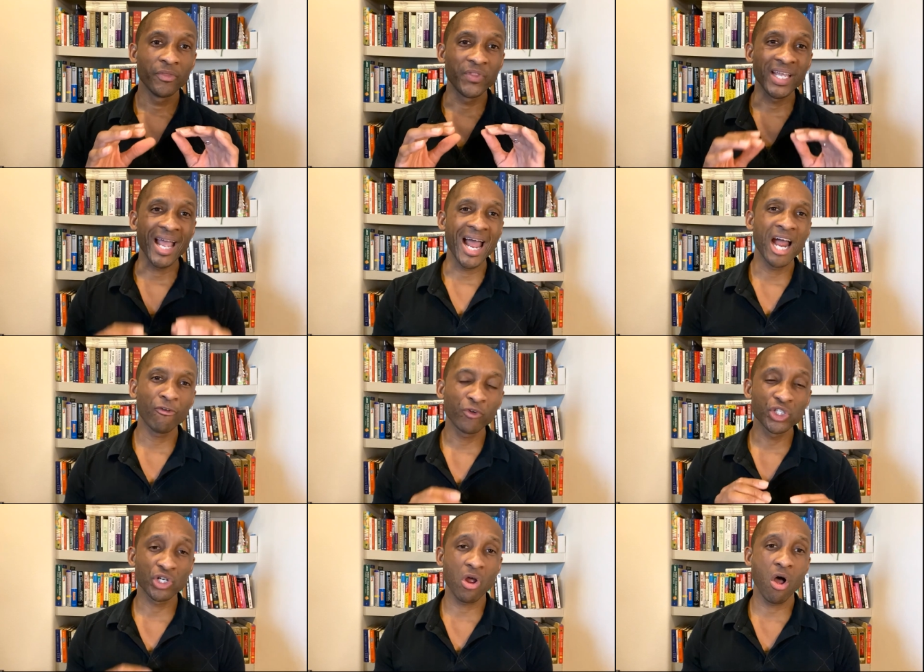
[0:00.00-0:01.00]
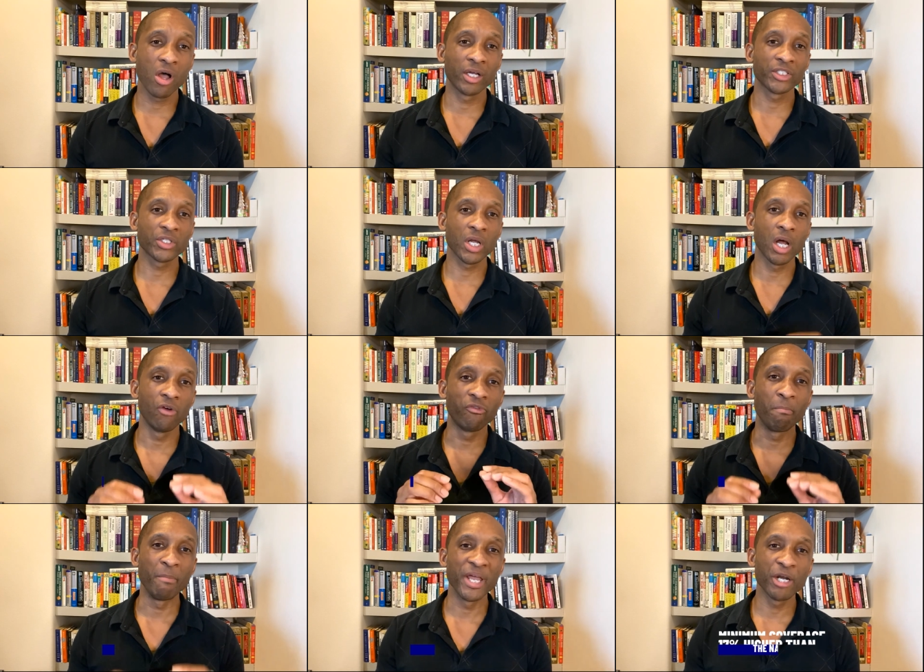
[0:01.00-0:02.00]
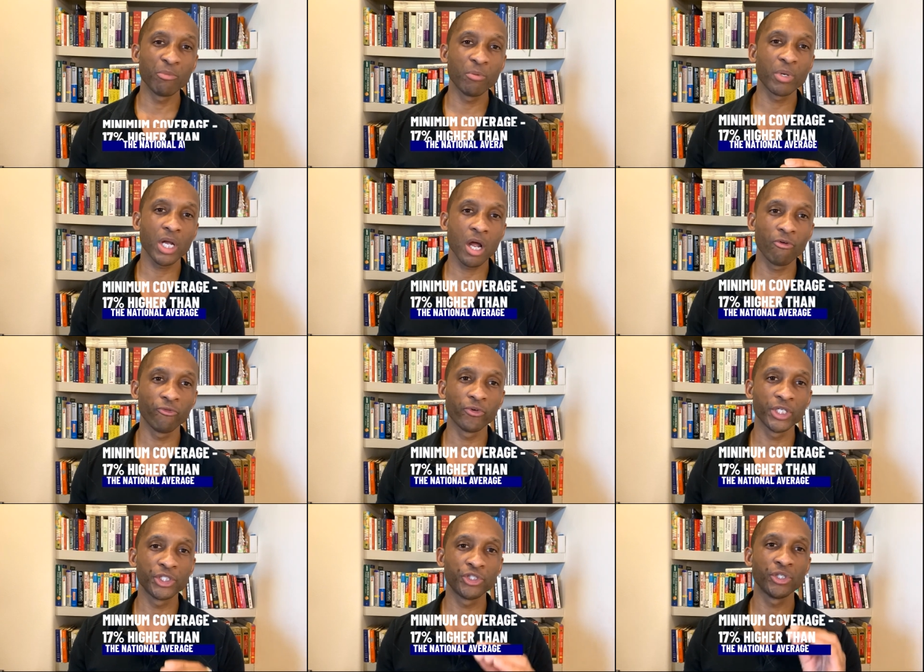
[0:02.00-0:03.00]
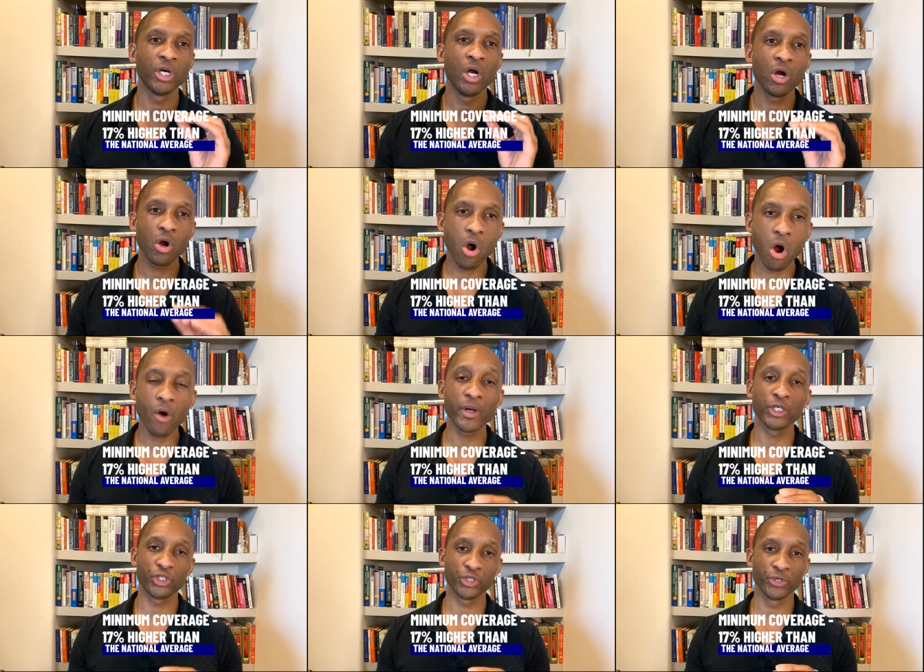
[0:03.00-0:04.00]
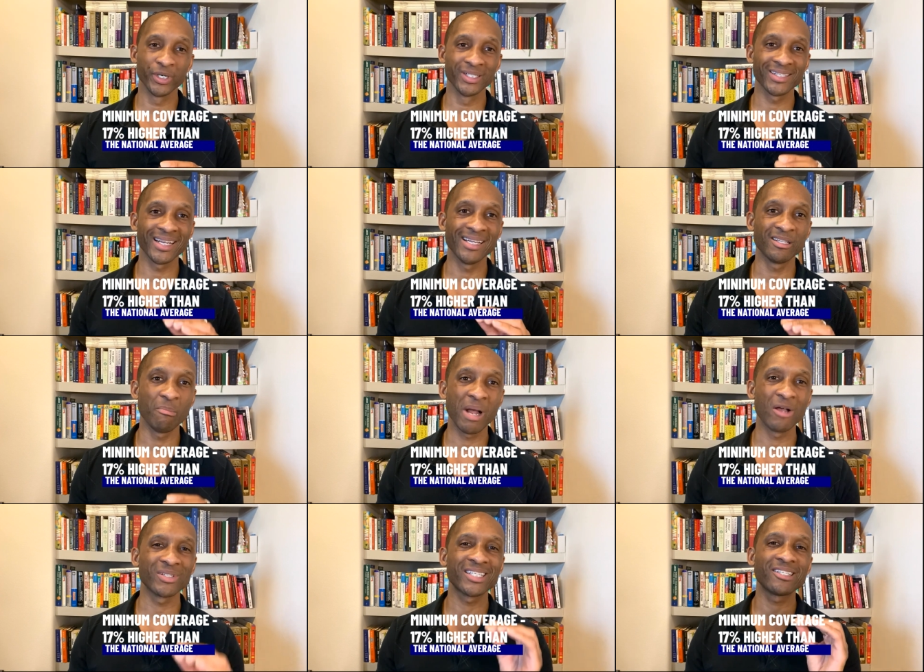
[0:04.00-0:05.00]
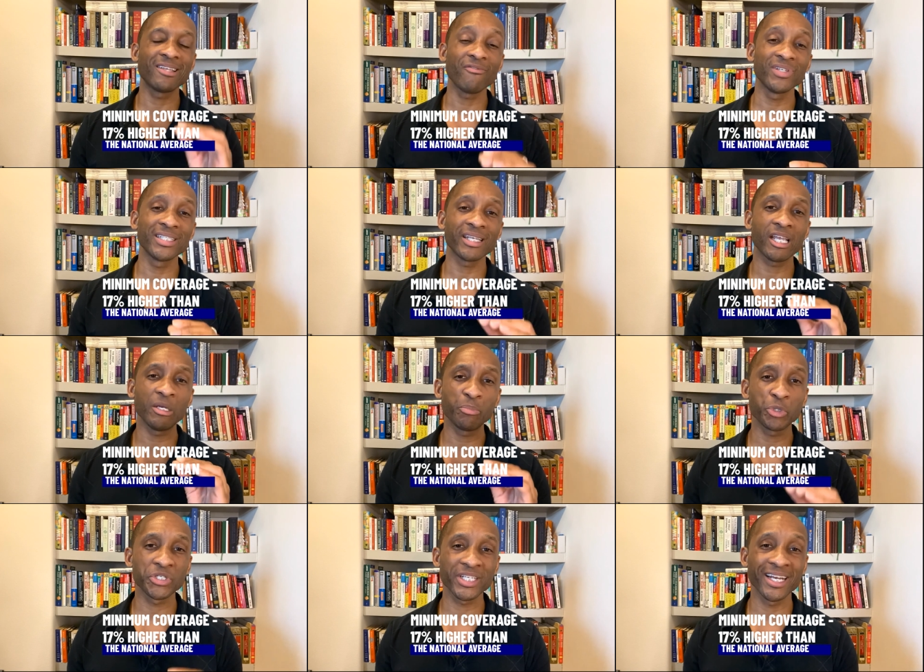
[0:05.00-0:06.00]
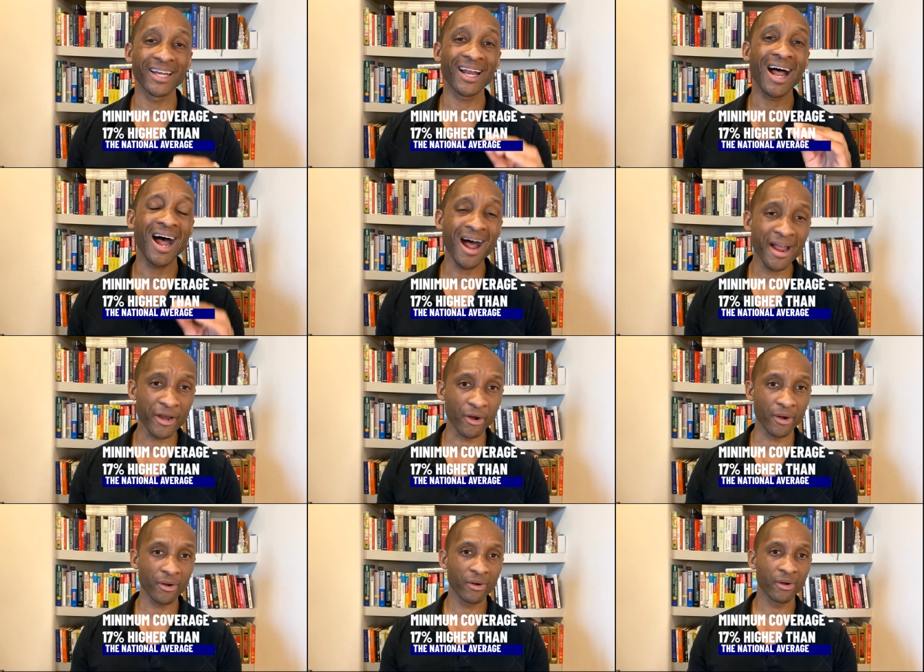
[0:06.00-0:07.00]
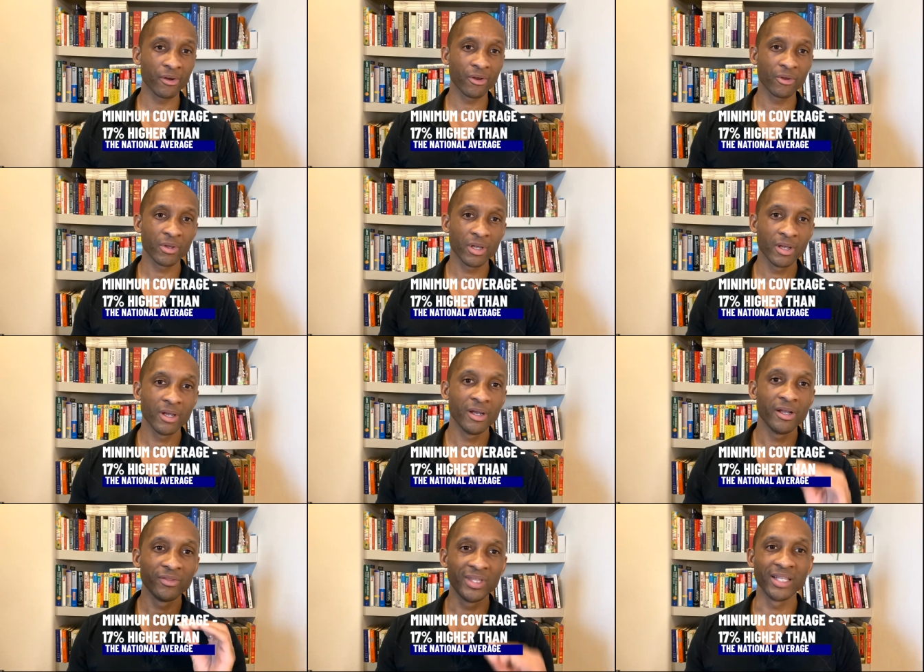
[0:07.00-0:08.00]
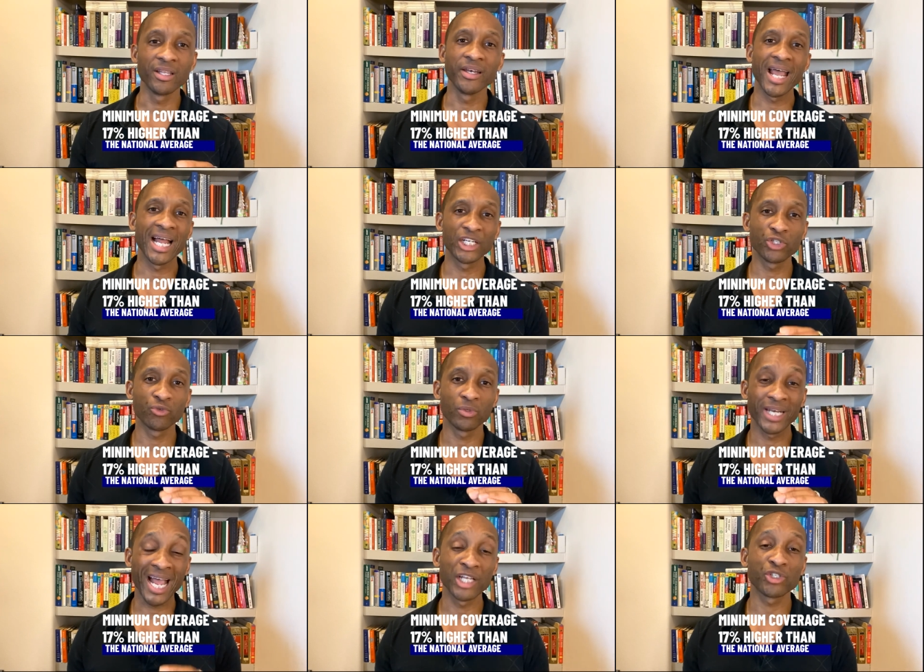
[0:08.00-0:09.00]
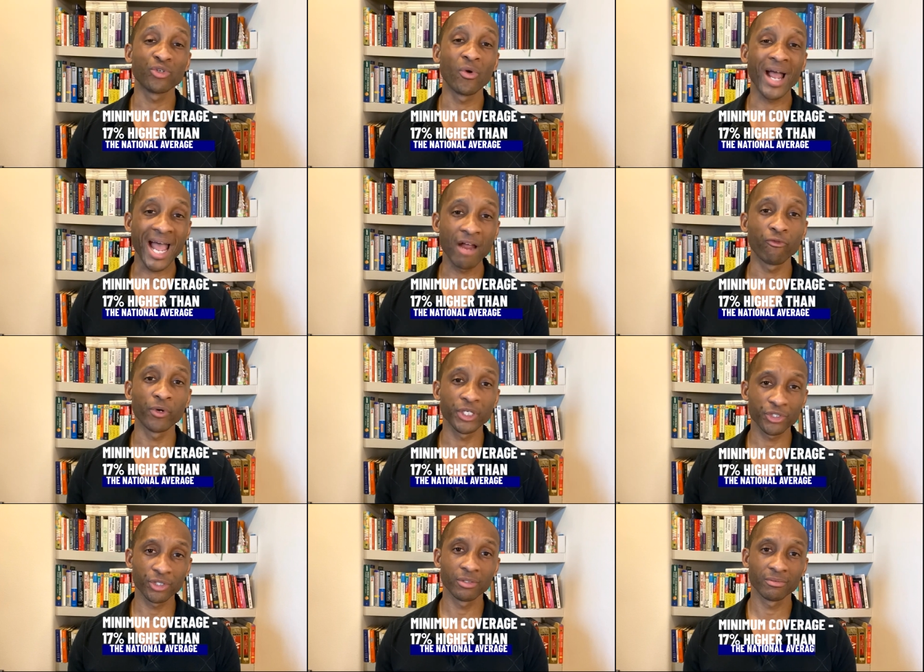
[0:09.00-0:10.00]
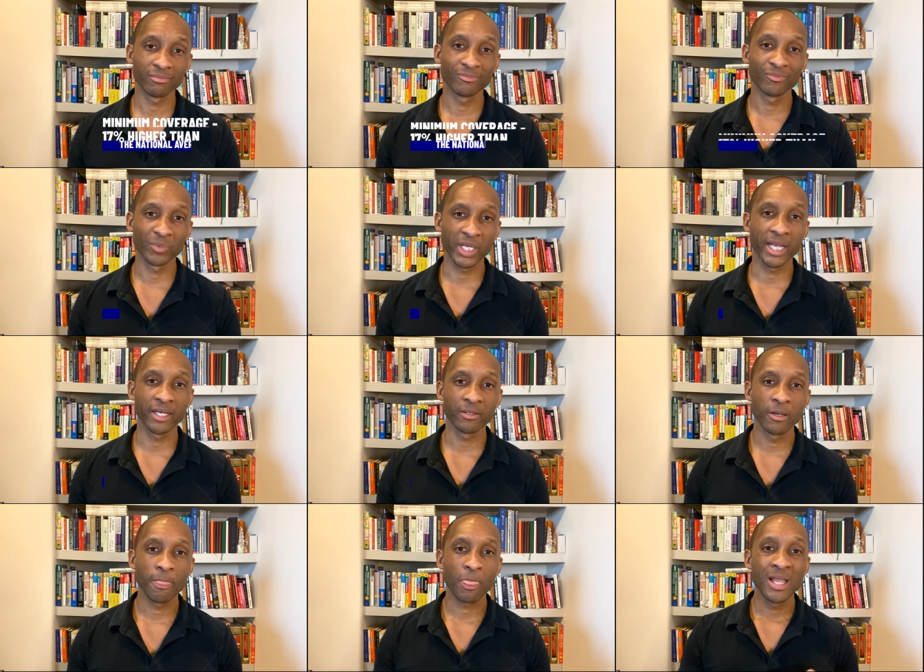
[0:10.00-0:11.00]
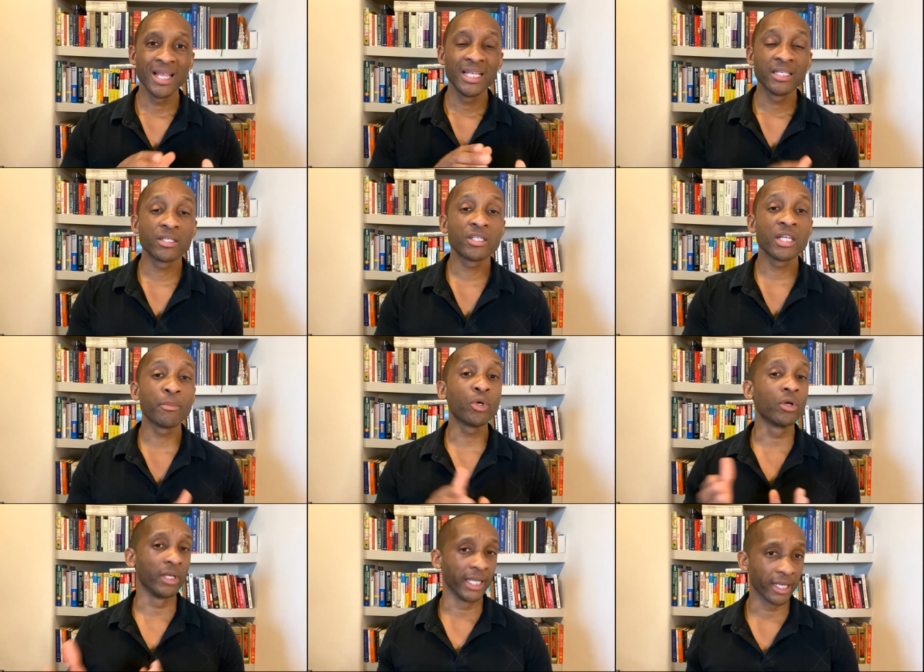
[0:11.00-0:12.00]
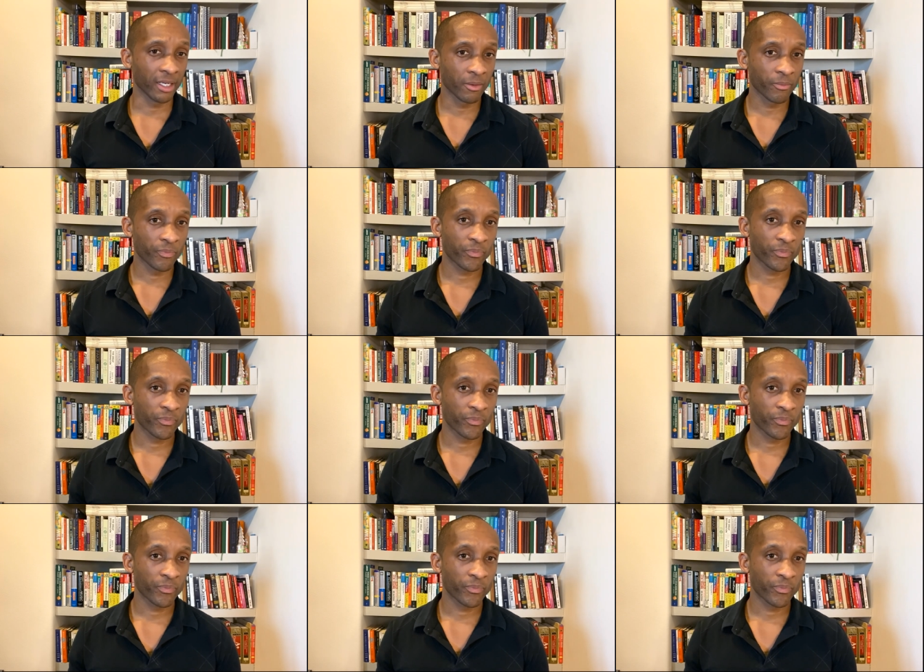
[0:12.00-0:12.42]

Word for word: the average cost of minimum coverage car insurance is about 17% higher than the natu- national average. Okay? Similarly,